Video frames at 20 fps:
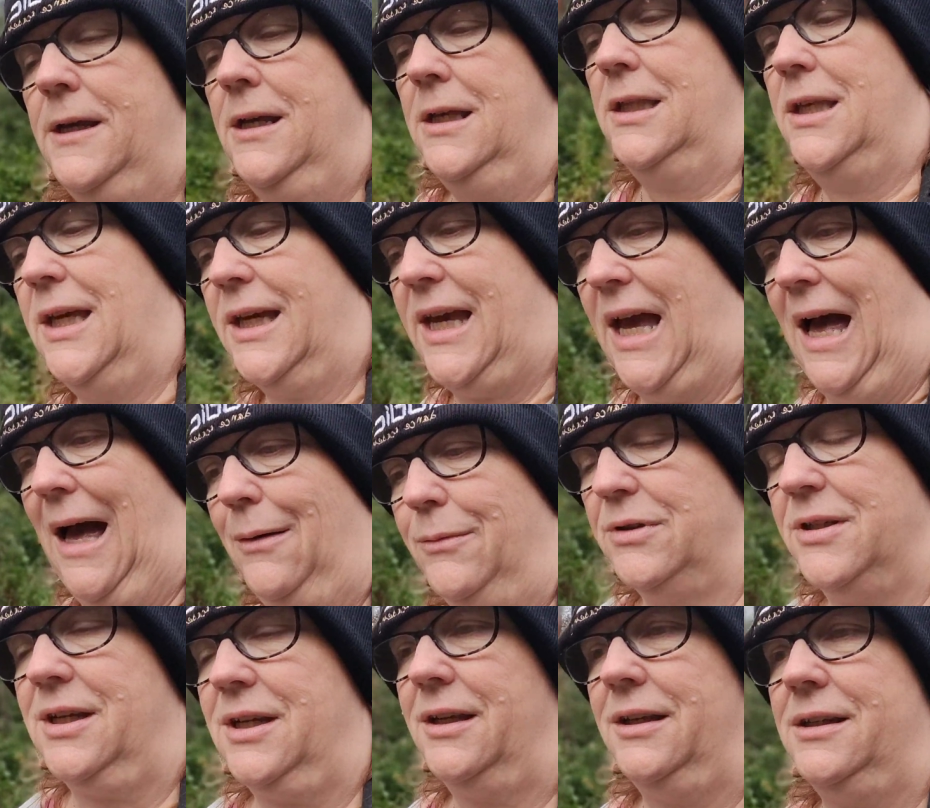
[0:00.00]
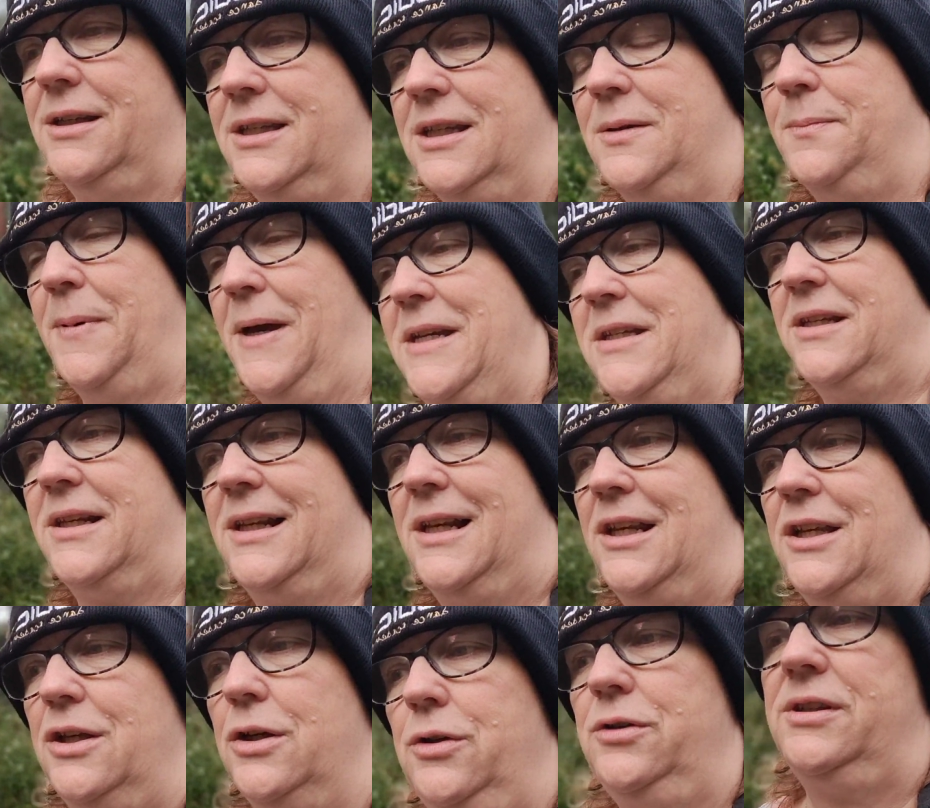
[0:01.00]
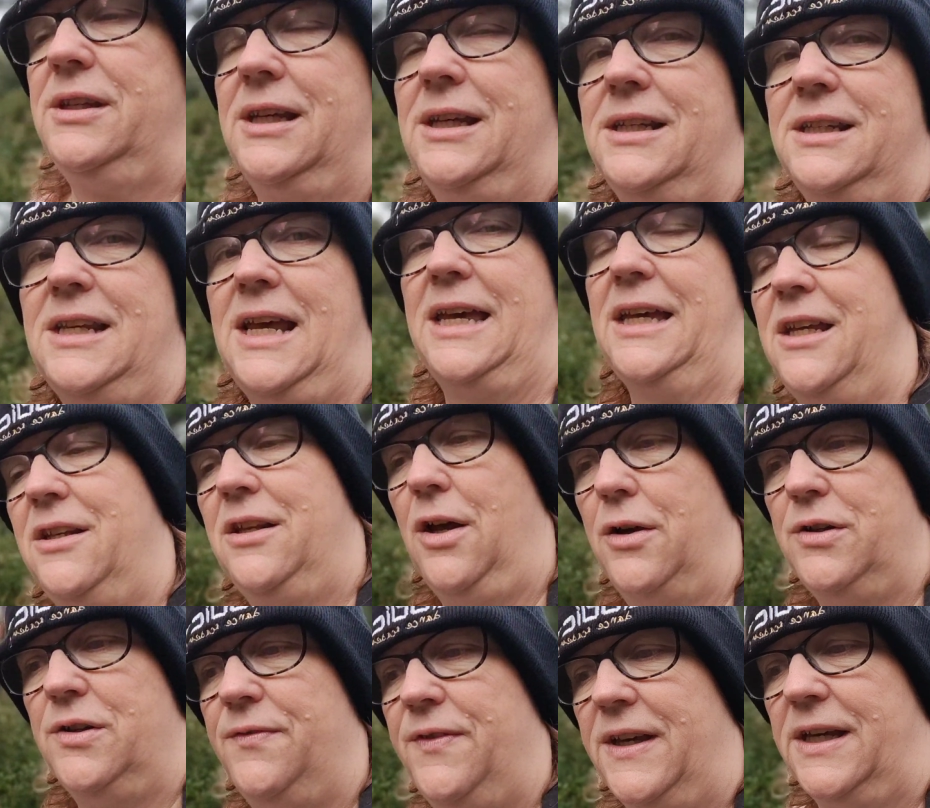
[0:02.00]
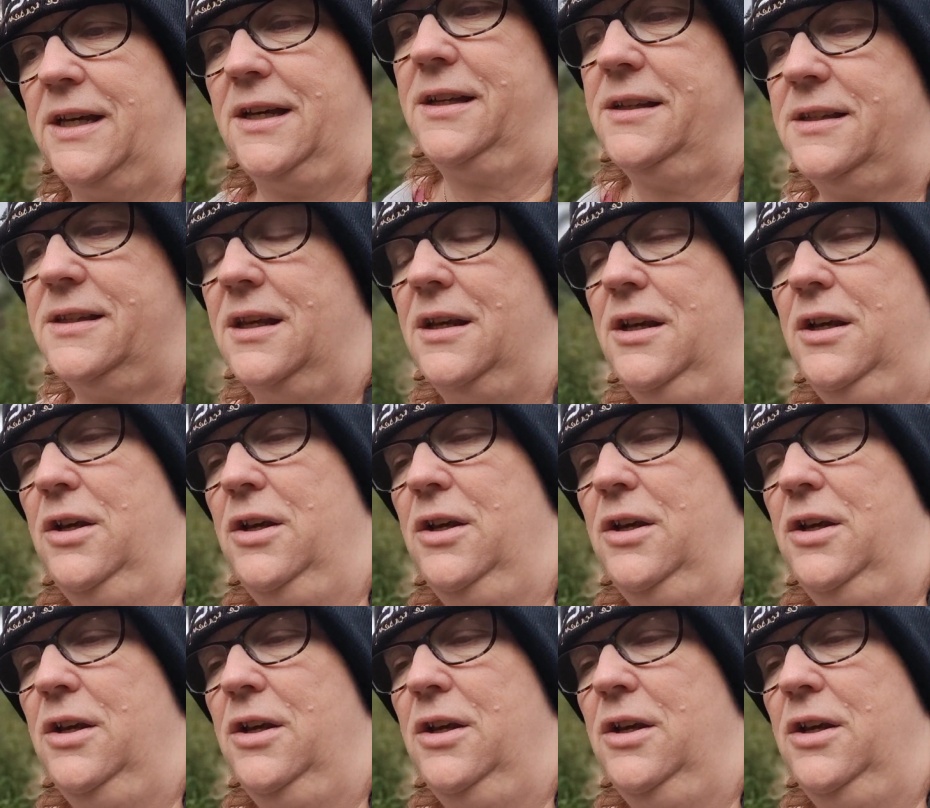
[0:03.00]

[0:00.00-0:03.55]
The accountant is basically using and taking those figures